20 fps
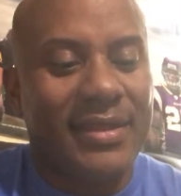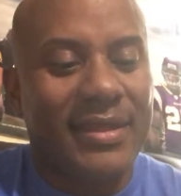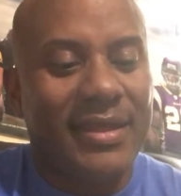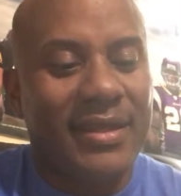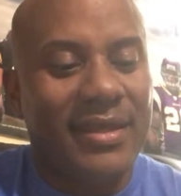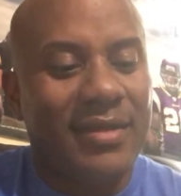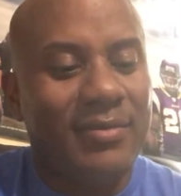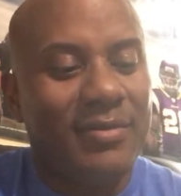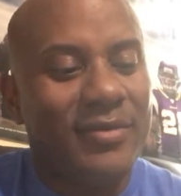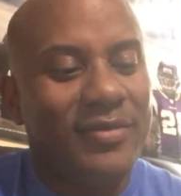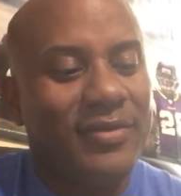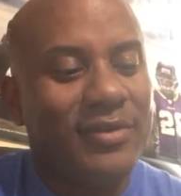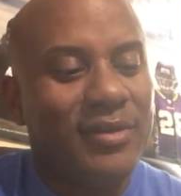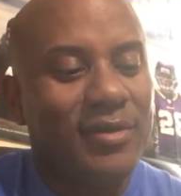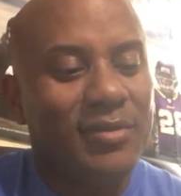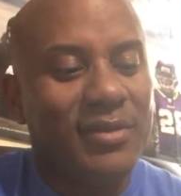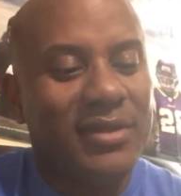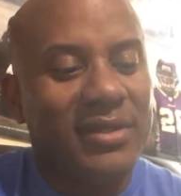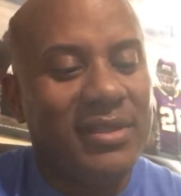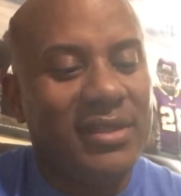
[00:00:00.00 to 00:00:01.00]
And I'm a
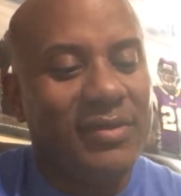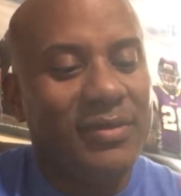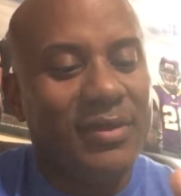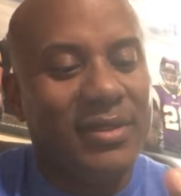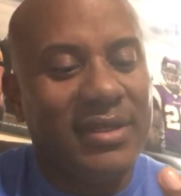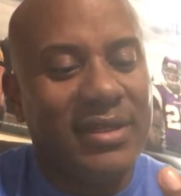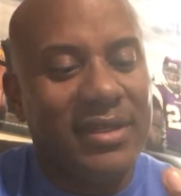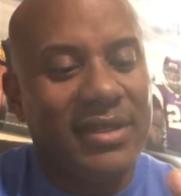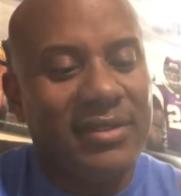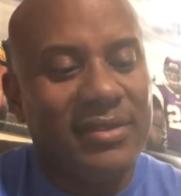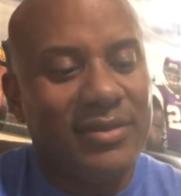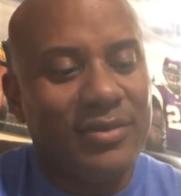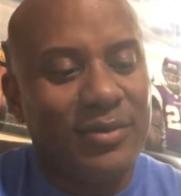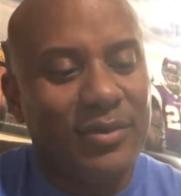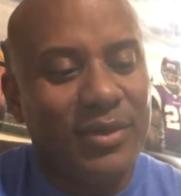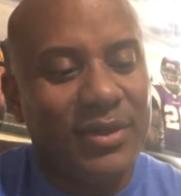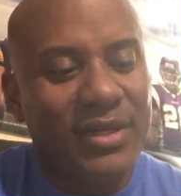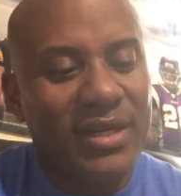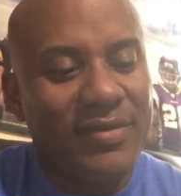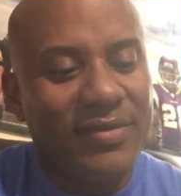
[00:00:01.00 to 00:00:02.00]
firm believer that
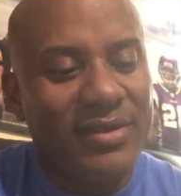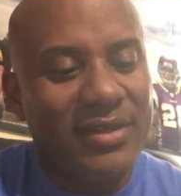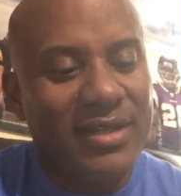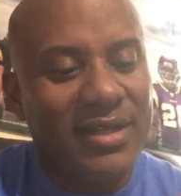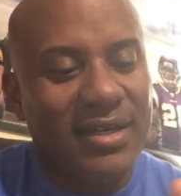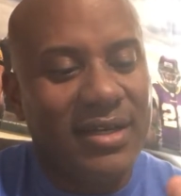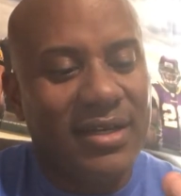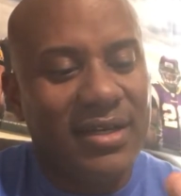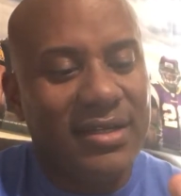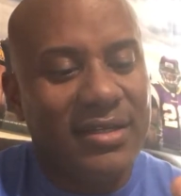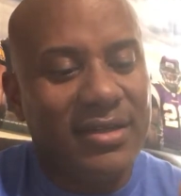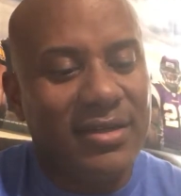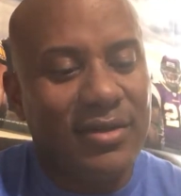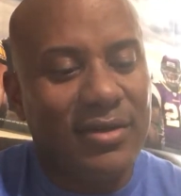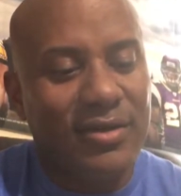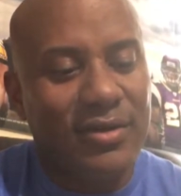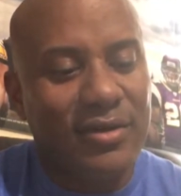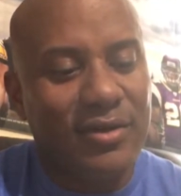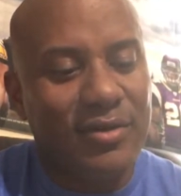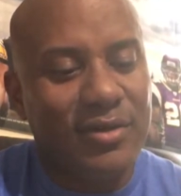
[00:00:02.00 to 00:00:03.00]
whatever God
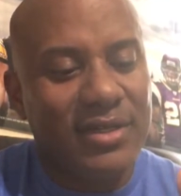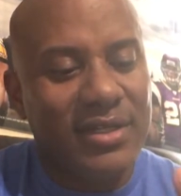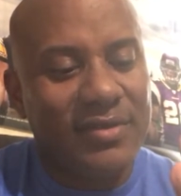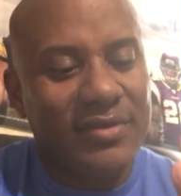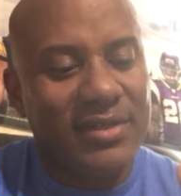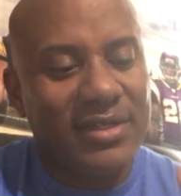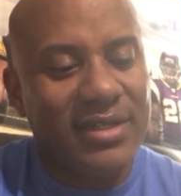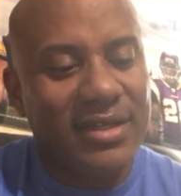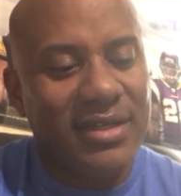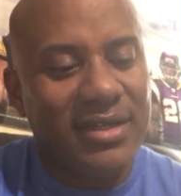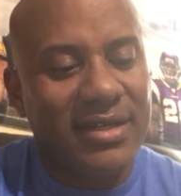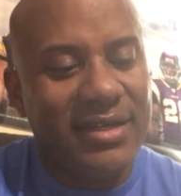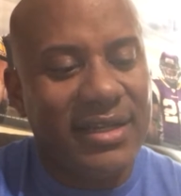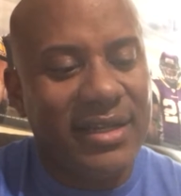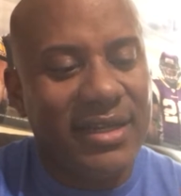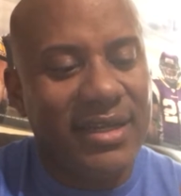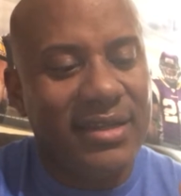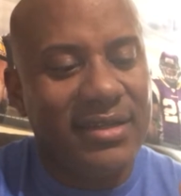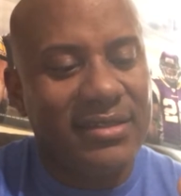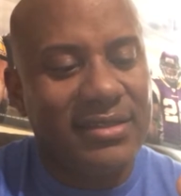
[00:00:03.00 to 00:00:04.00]
called, whatever God
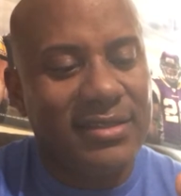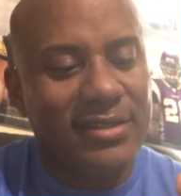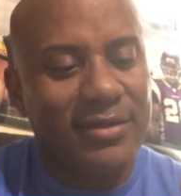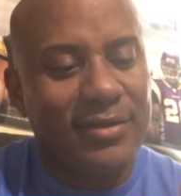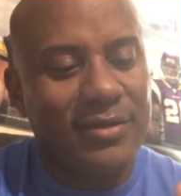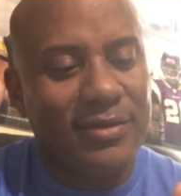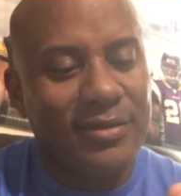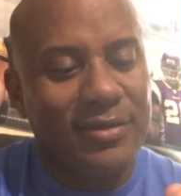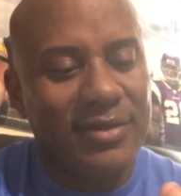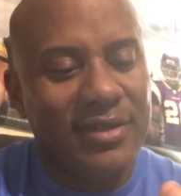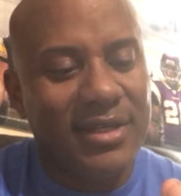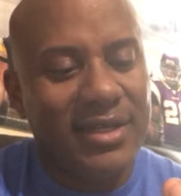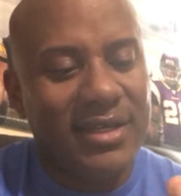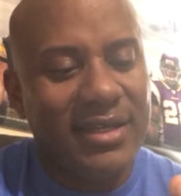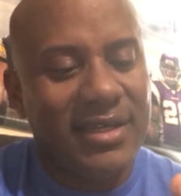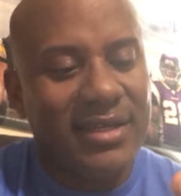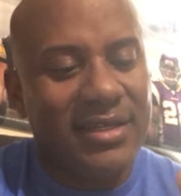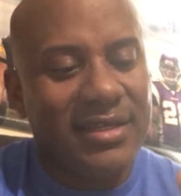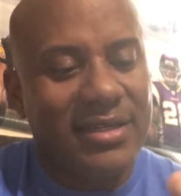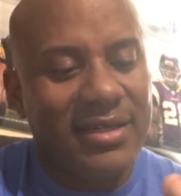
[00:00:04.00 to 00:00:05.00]
hand is on,
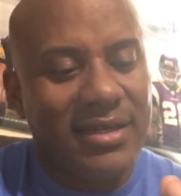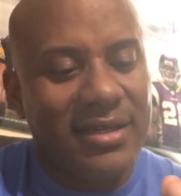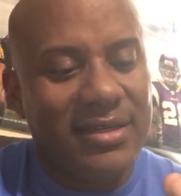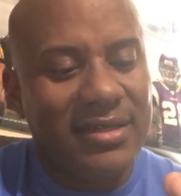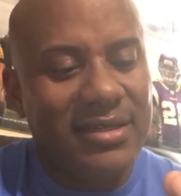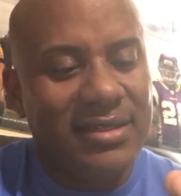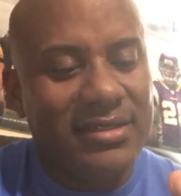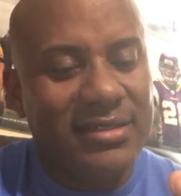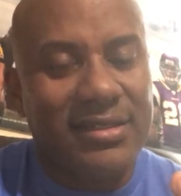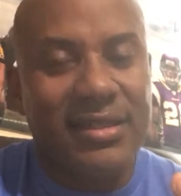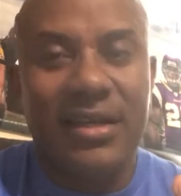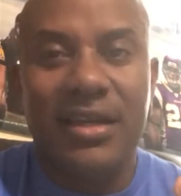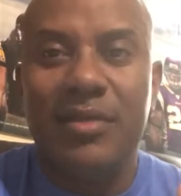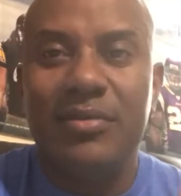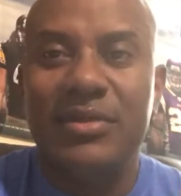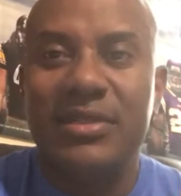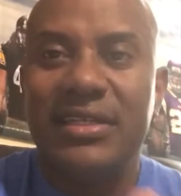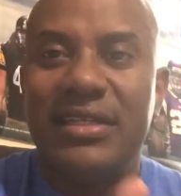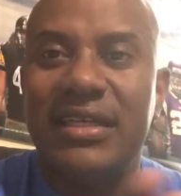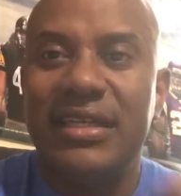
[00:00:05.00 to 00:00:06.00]
God has an
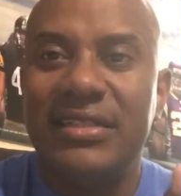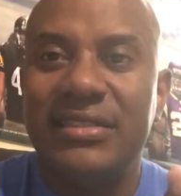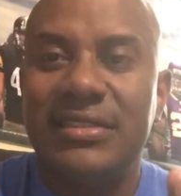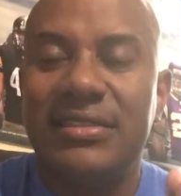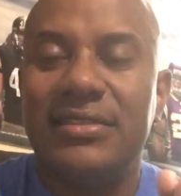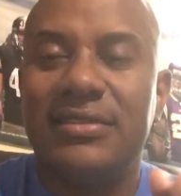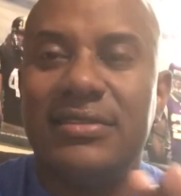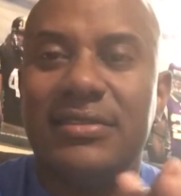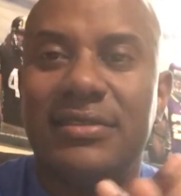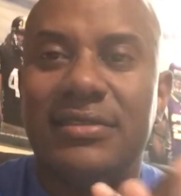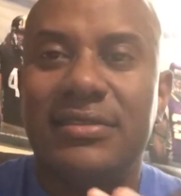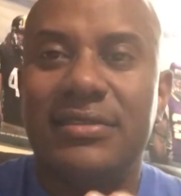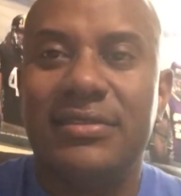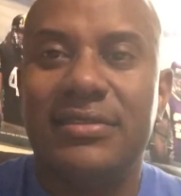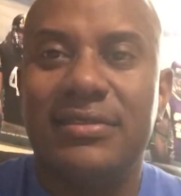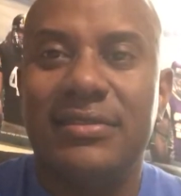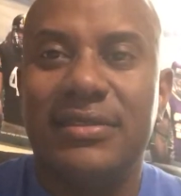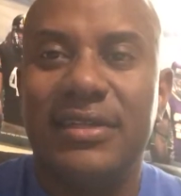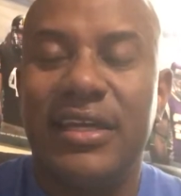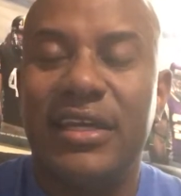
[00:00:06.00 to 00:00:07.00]
obligation
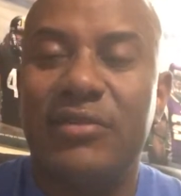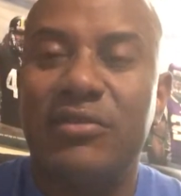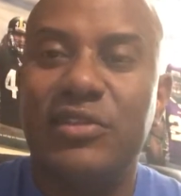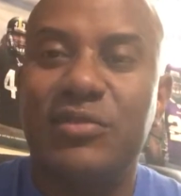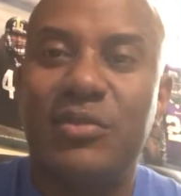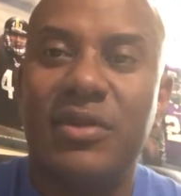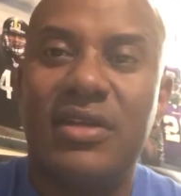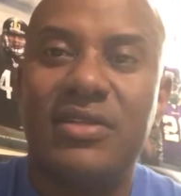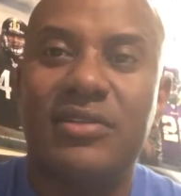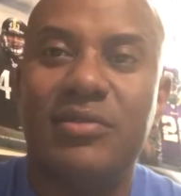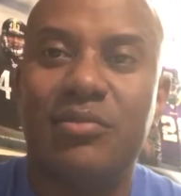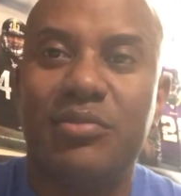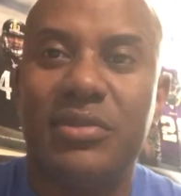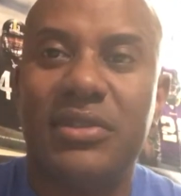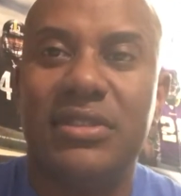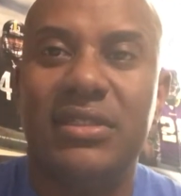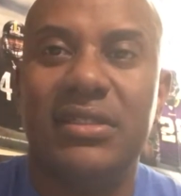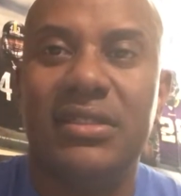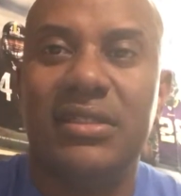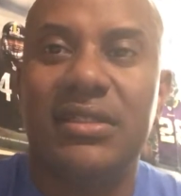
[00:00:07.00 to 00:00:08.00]
and a
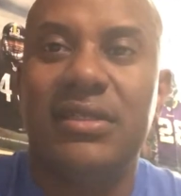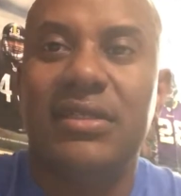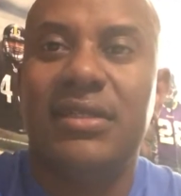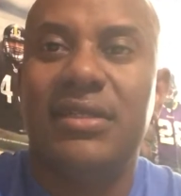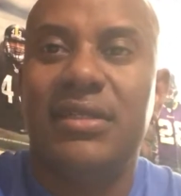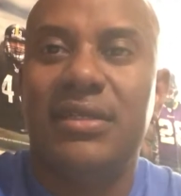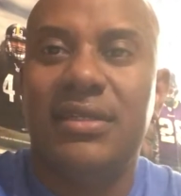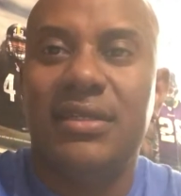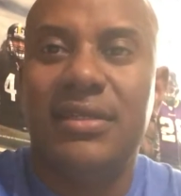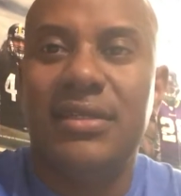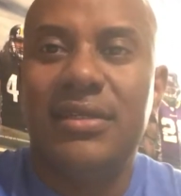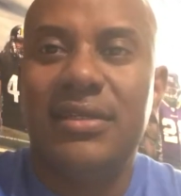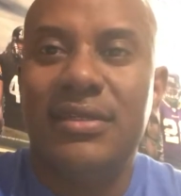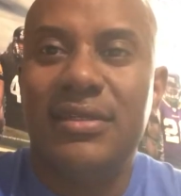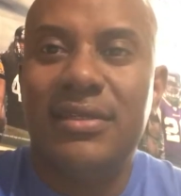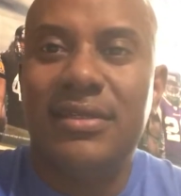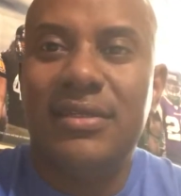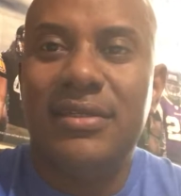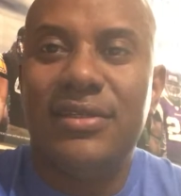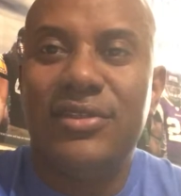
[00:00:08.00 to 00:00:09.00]
responsibility
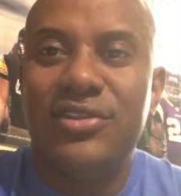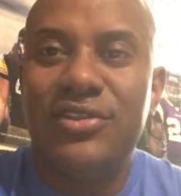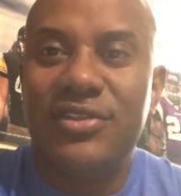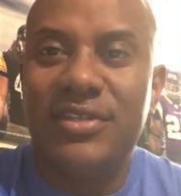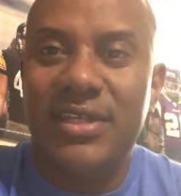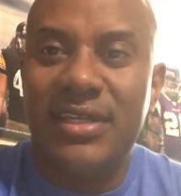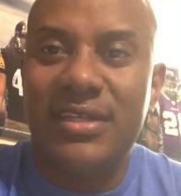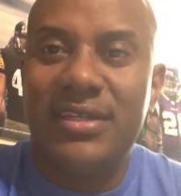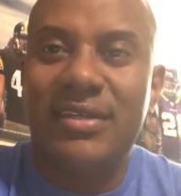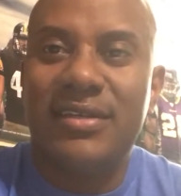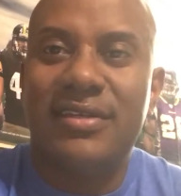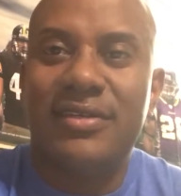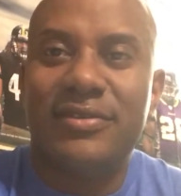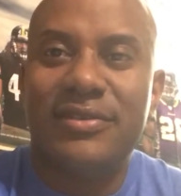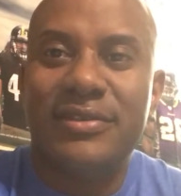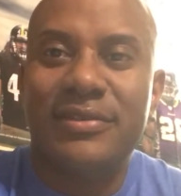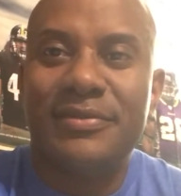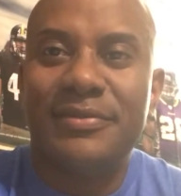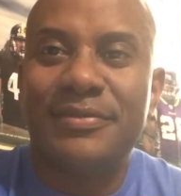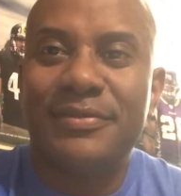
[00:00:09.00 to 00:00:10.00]
to take care of
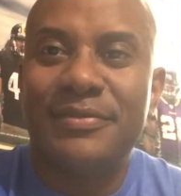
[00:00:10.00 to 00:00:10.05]
it.